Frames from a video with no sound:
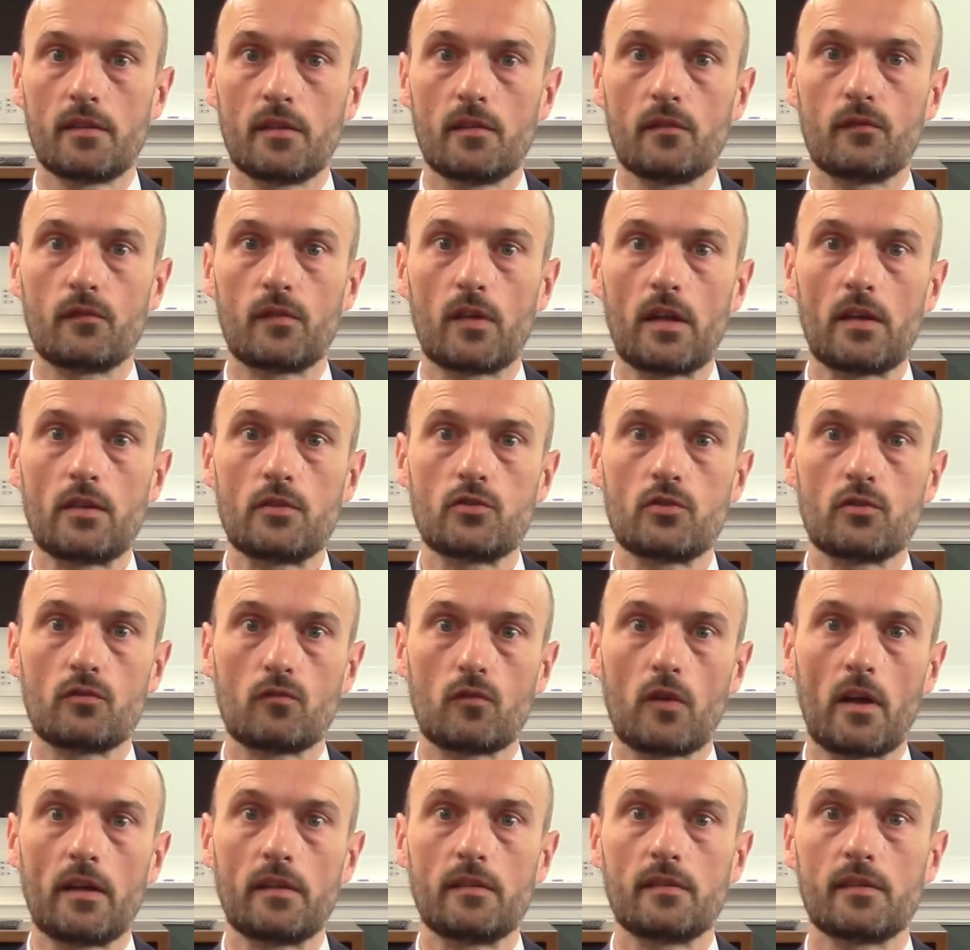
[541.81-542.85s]
inflation
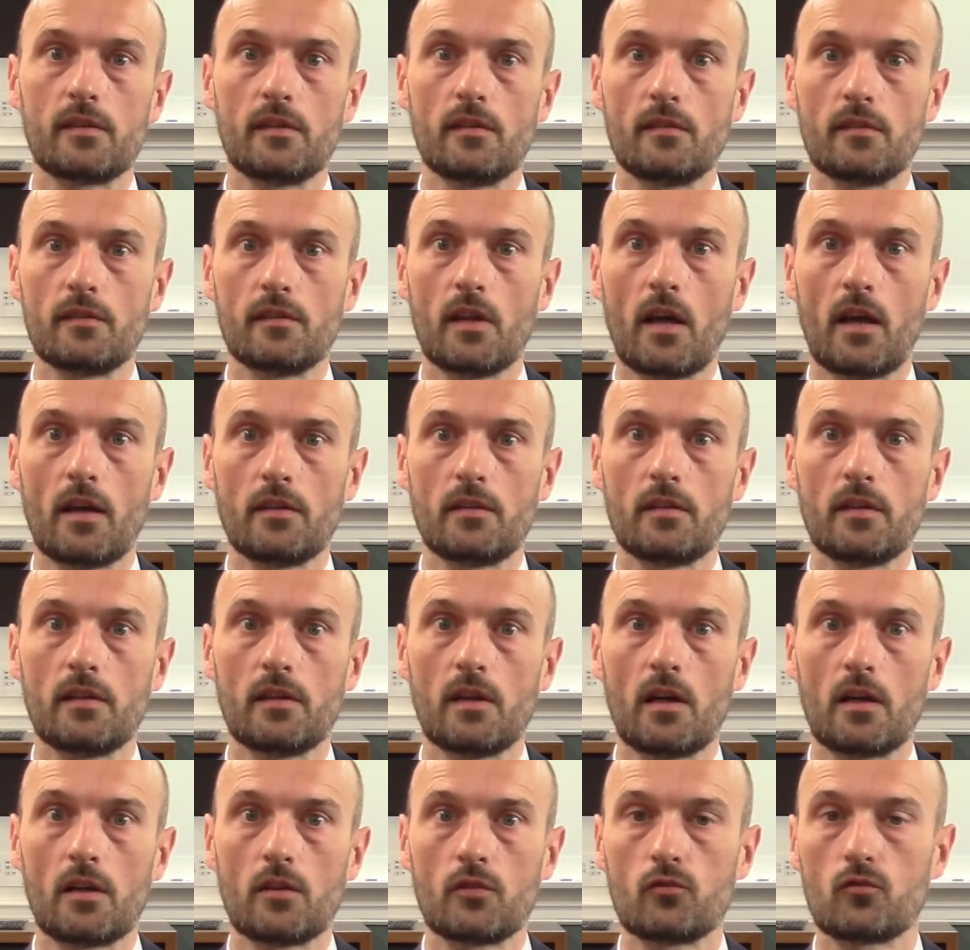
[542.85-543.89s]
rate since
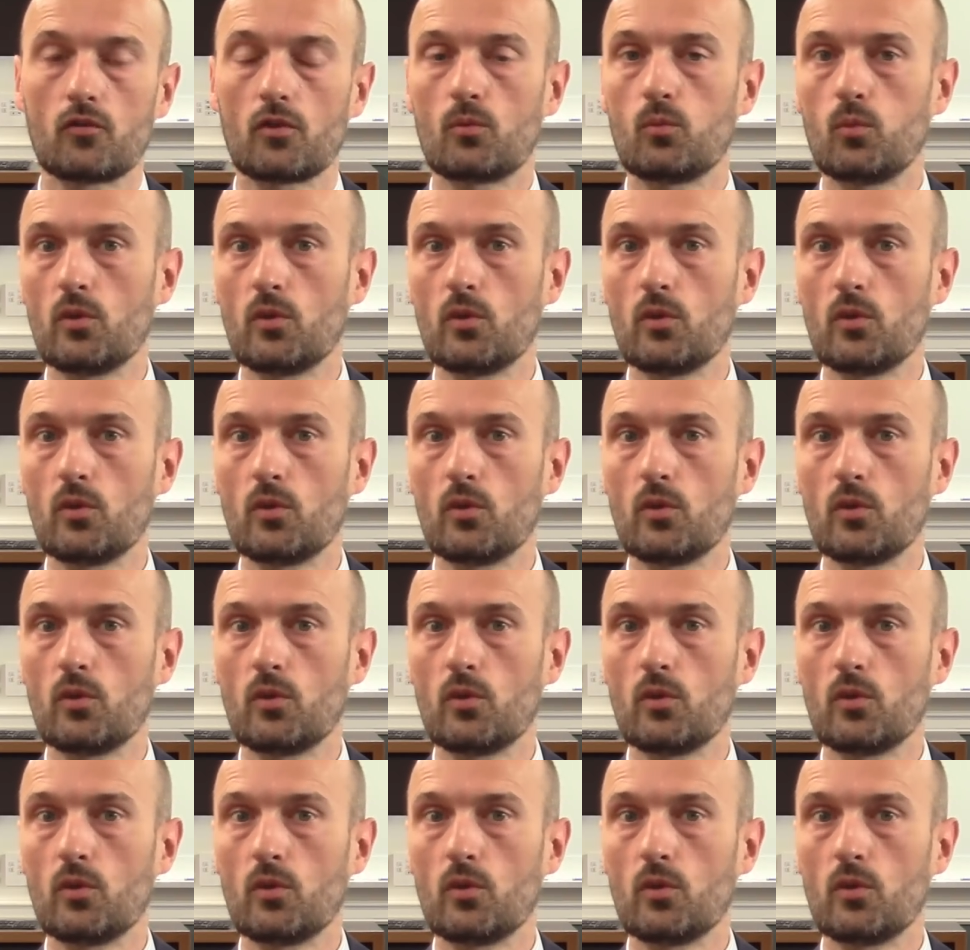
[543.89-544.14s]
1900